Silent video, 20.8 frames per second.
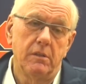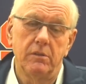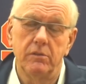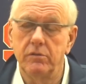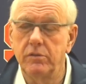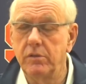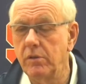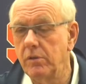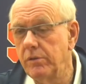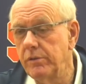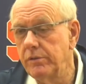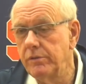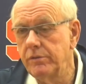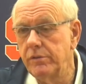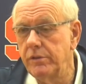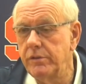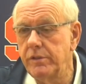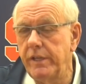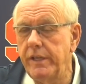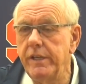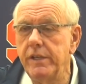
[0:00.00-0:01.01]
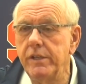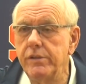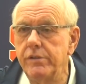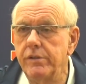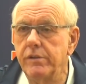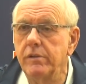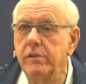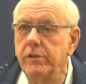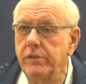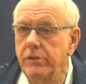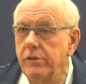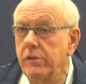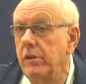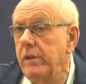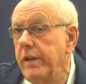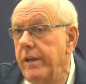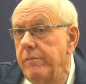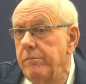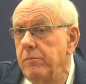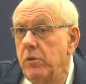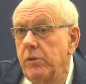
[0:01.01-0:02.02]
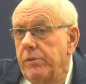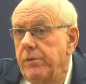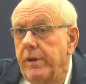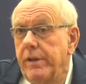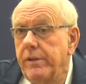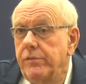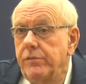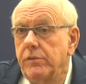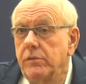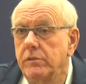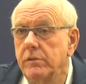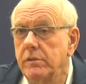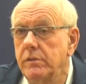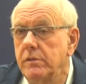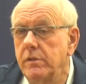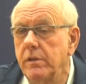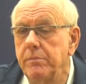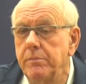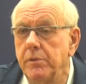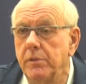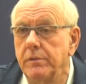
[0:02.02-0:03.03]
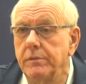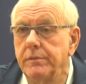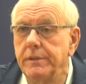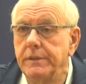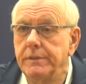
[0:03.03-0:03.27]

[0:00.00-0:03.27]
So they're just easier and you're going to have more transfers. It's simple.